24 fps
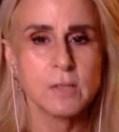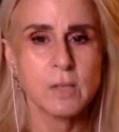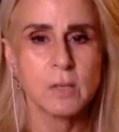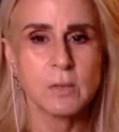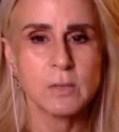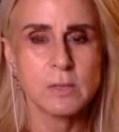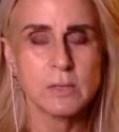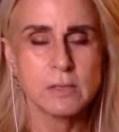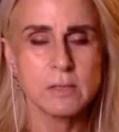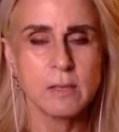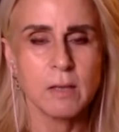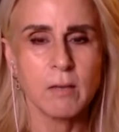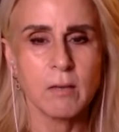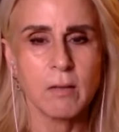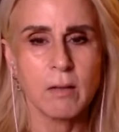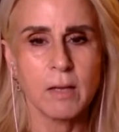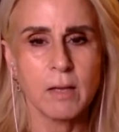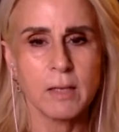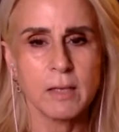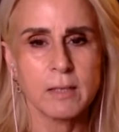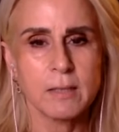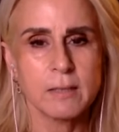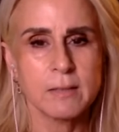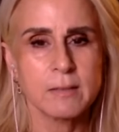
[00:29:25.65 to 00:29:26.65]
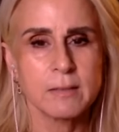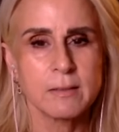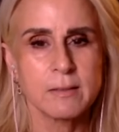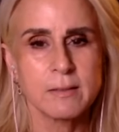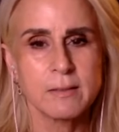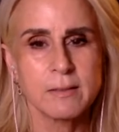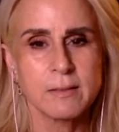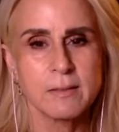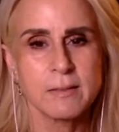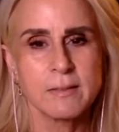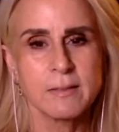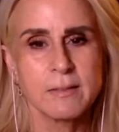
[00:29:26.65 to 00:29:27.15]
So it's not like,
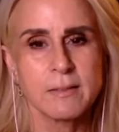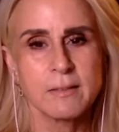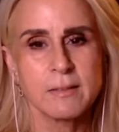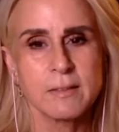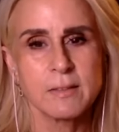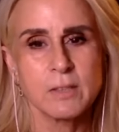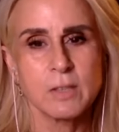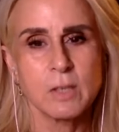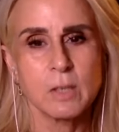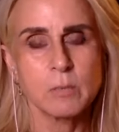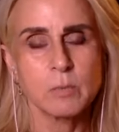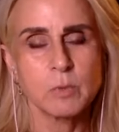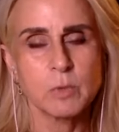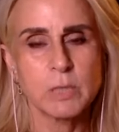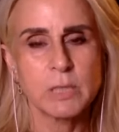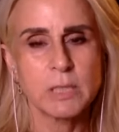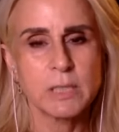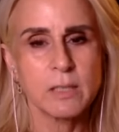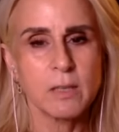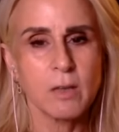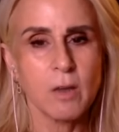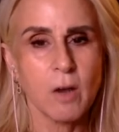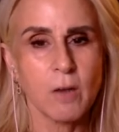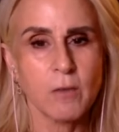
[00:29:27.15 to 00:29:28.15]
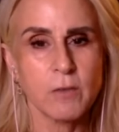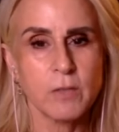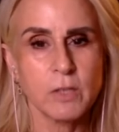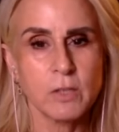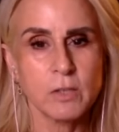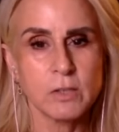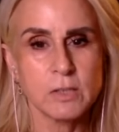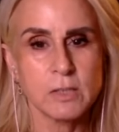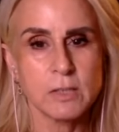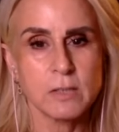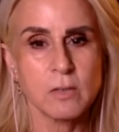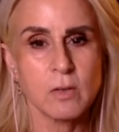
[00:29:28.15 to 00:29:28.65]
I'm drinking coffee
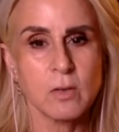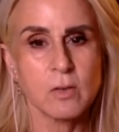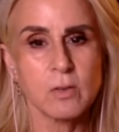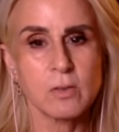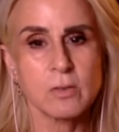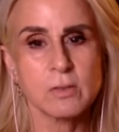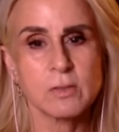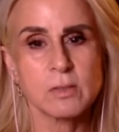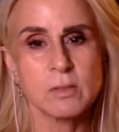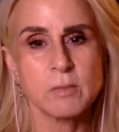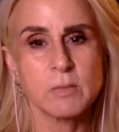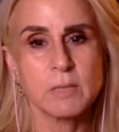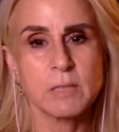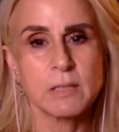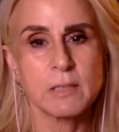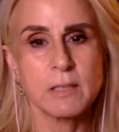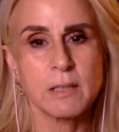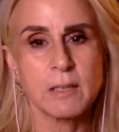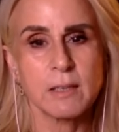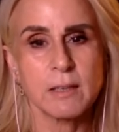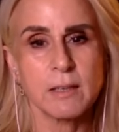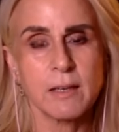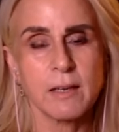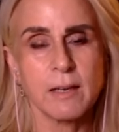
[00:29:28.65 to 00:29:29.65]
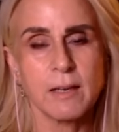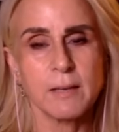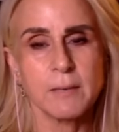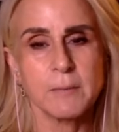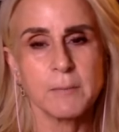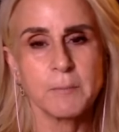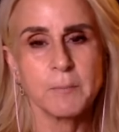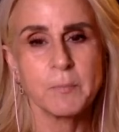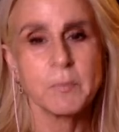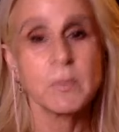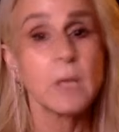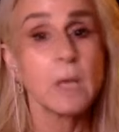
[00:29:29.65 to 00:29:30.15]
all day long or something like that.
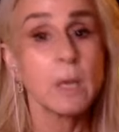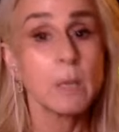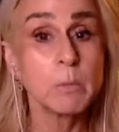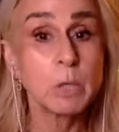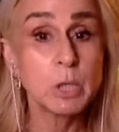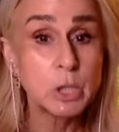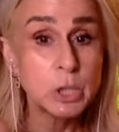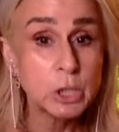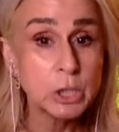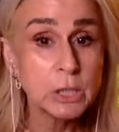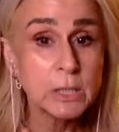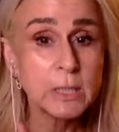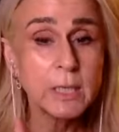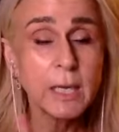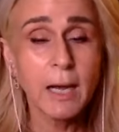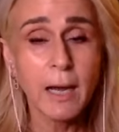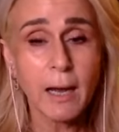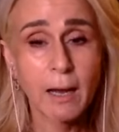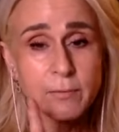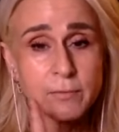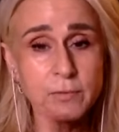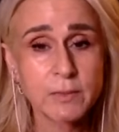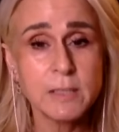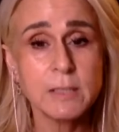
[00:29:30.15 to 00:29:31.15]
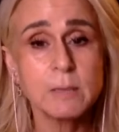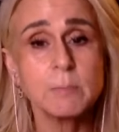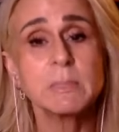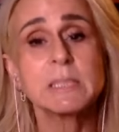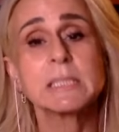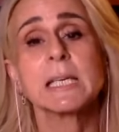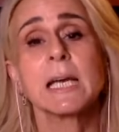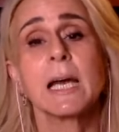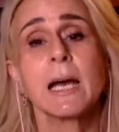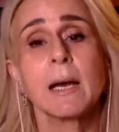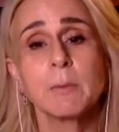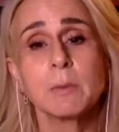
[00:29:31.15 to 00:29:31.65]
I'm a good caffeine
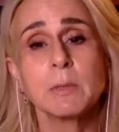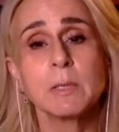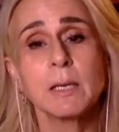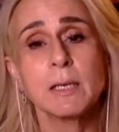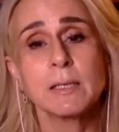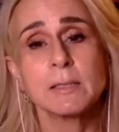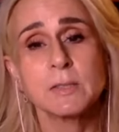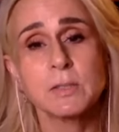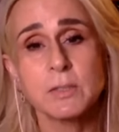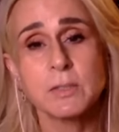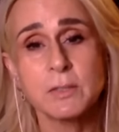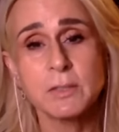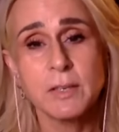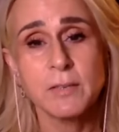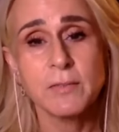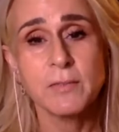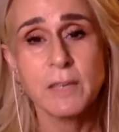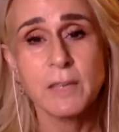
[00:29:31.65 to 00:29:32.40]
metabolizer.